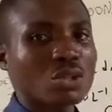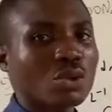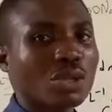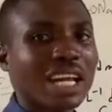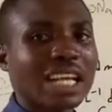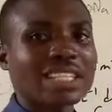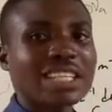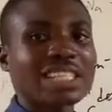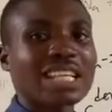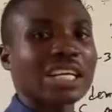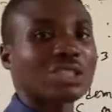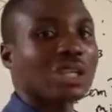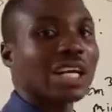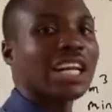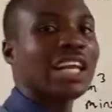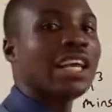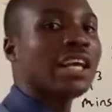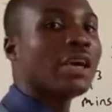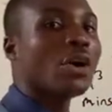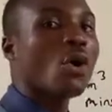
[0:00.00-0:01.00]
So that is
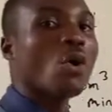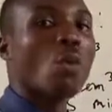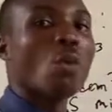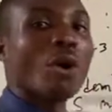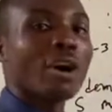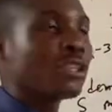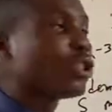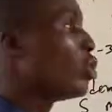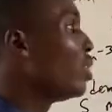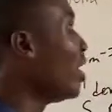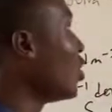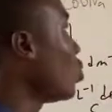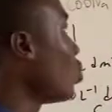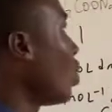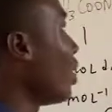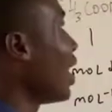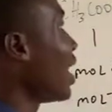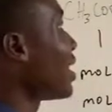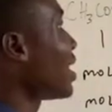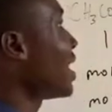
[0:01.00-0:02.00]
actually what you need to
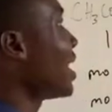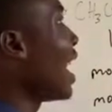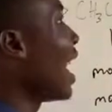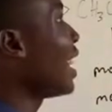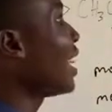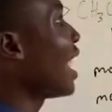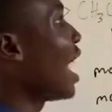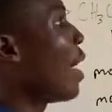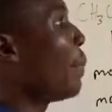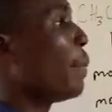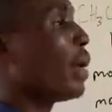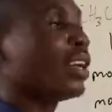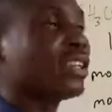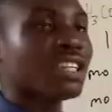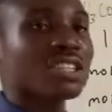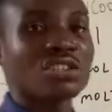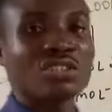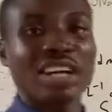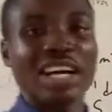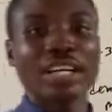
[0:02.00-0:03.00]
understand about
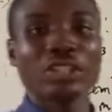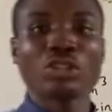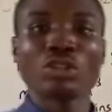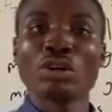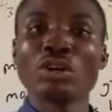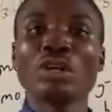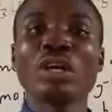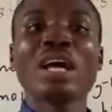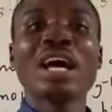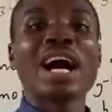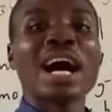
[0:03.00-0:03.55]
this reaction.